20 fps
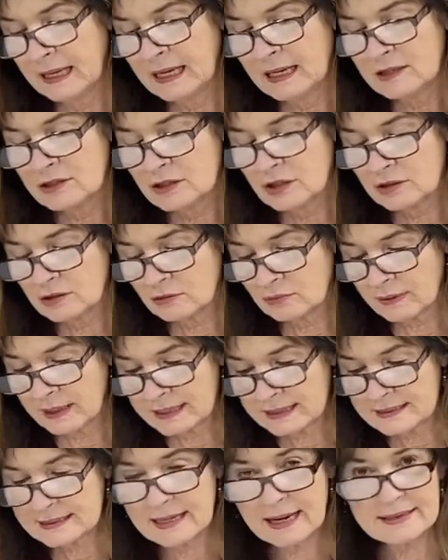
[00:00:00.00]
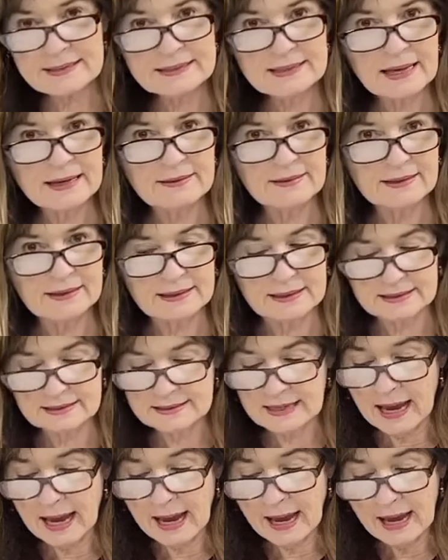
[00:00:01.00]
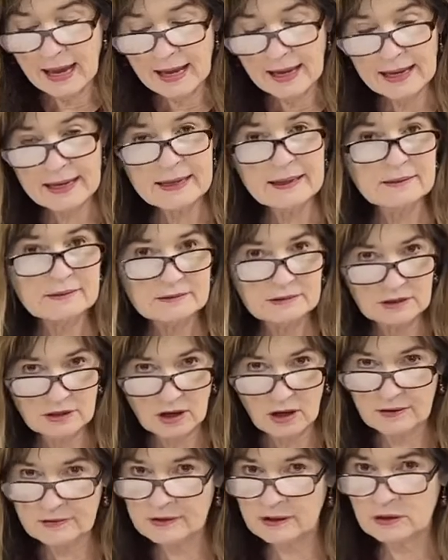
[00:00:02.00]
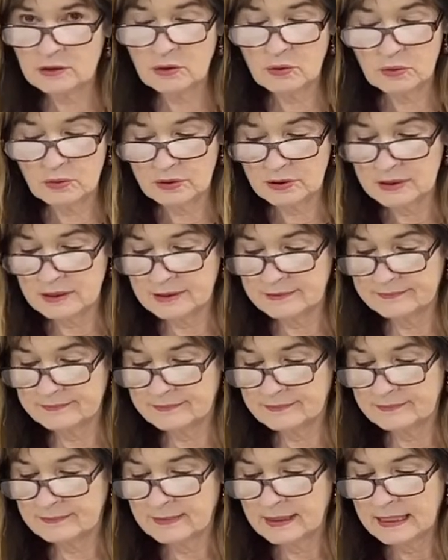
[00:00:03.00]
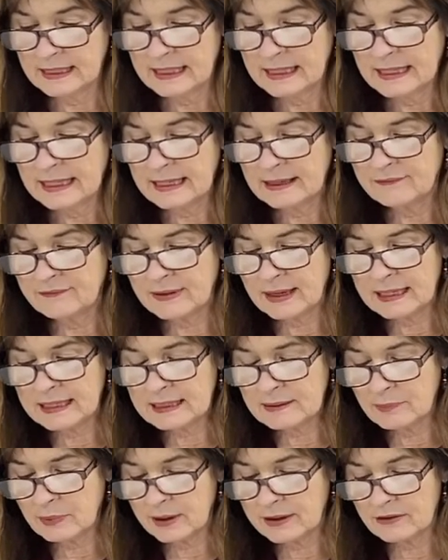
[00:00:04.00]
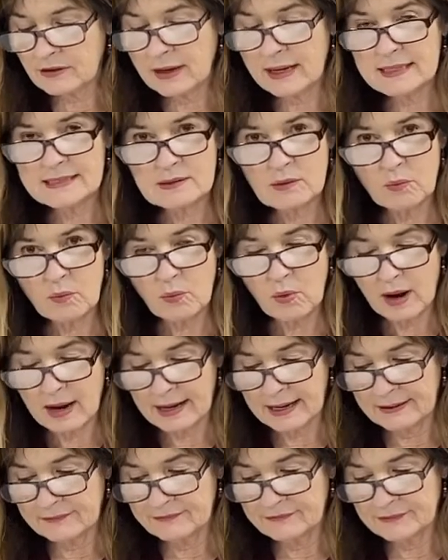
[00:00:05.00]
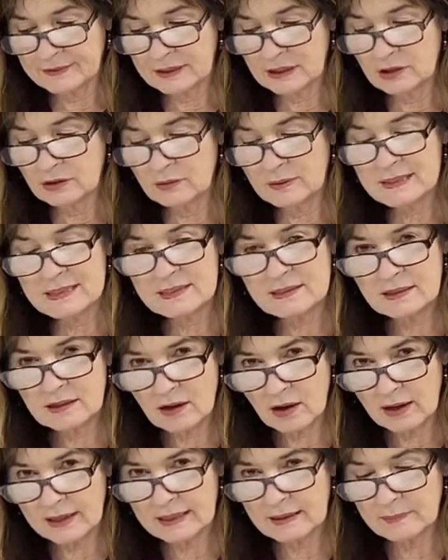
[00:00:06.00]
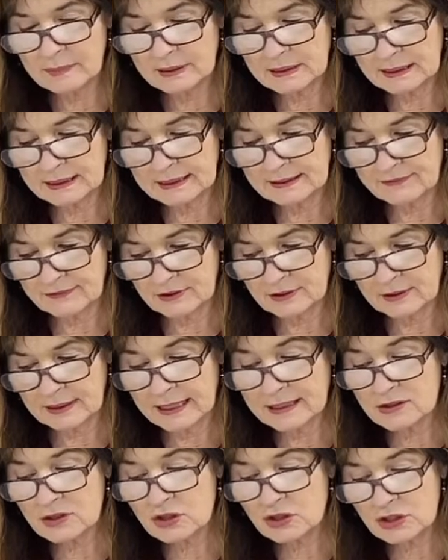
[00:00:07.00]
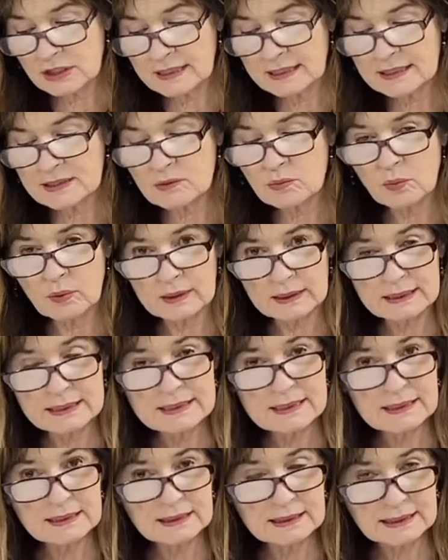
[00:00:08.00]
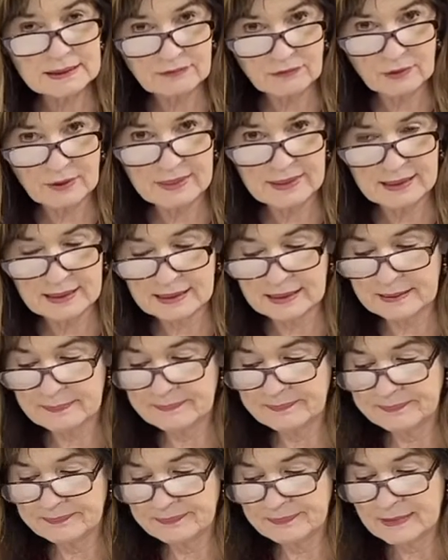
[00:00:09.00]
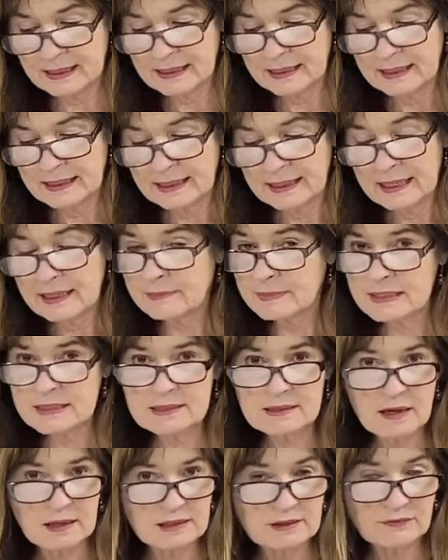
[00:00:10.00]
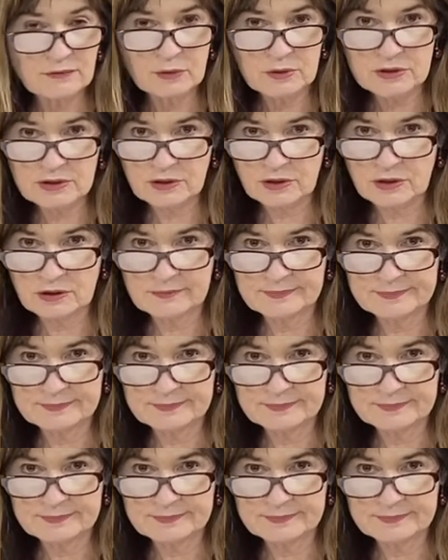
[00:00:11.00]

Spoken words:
To the rest I say this, I, not the Lord. If any brother has a wife who is not a believer, and she is willing to live with him, he must not divorce her.